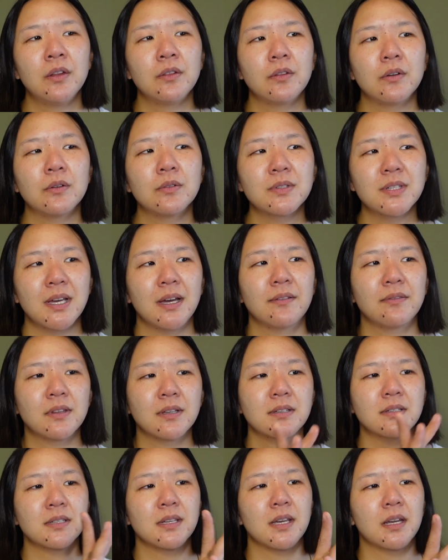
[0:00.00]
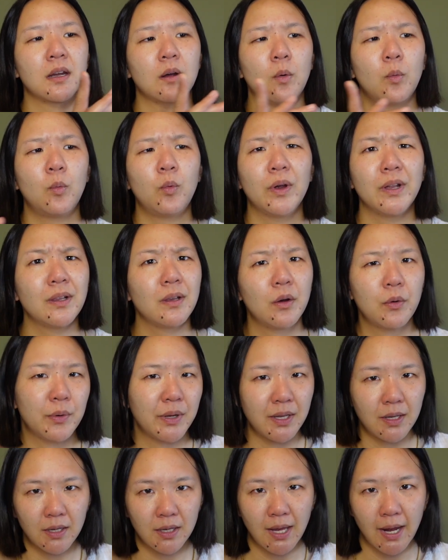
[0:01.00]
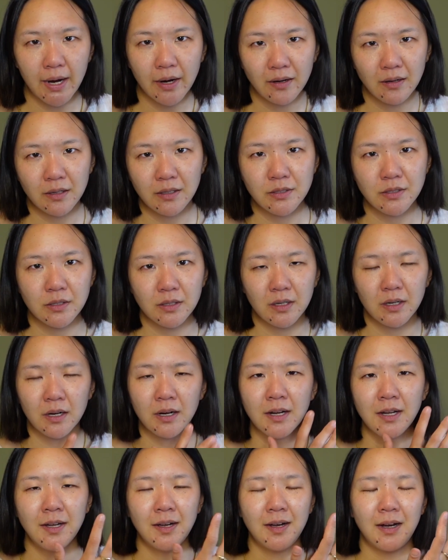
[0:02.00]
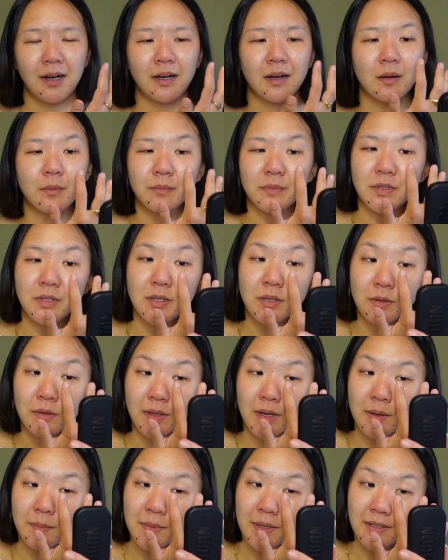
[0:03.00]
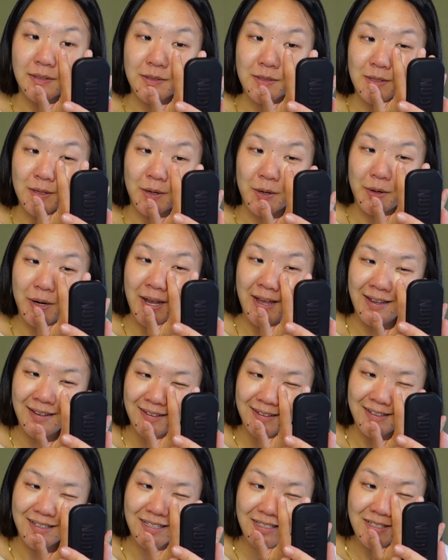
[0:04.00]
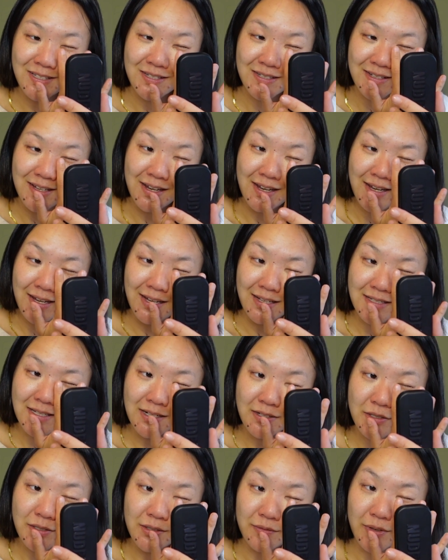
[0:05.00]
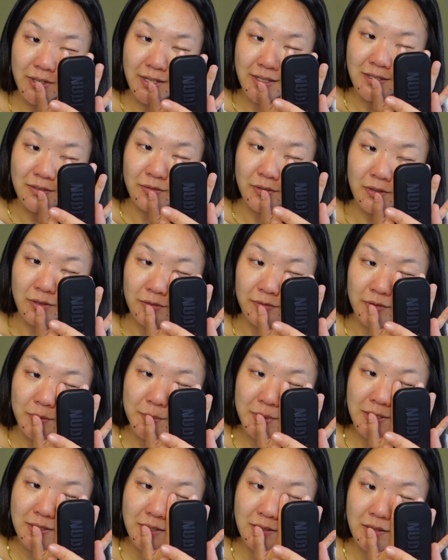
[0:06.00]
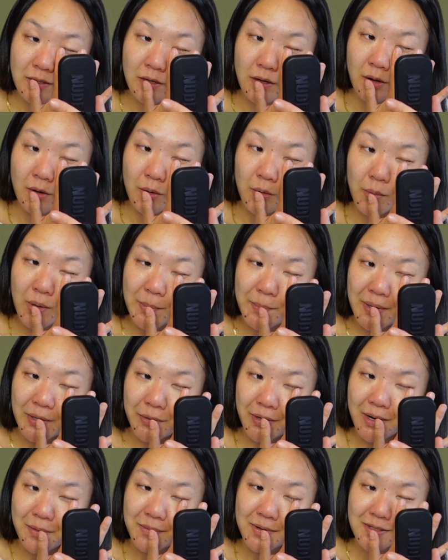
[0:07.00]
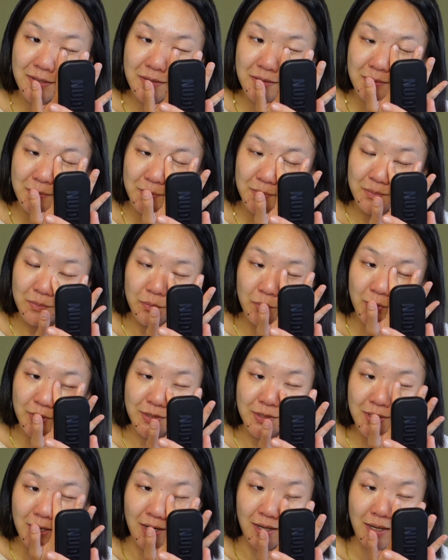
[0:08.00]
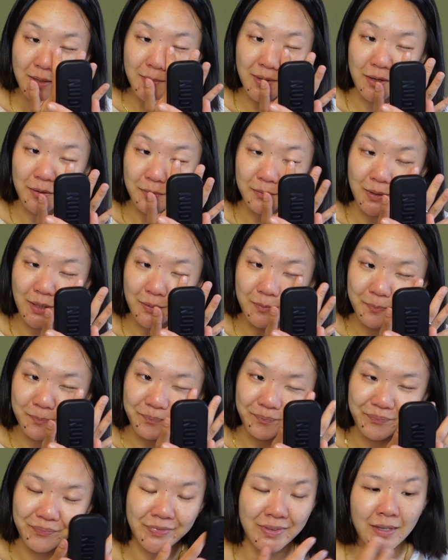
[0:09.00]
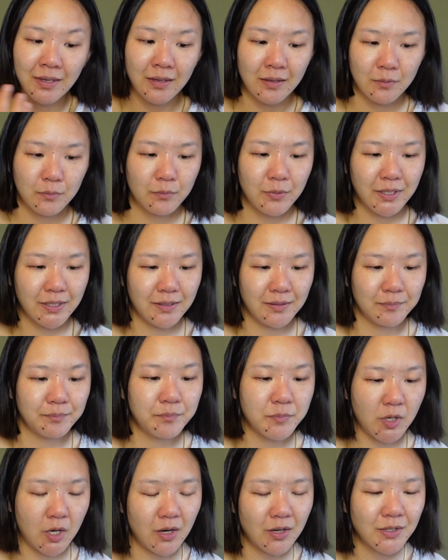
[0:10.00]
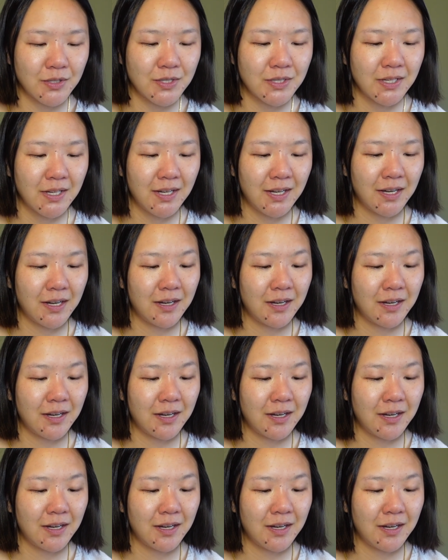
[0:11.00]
Those have this like willowy character to them. And so it's actually very difficult for me to know what my grandma was talking about when we talked.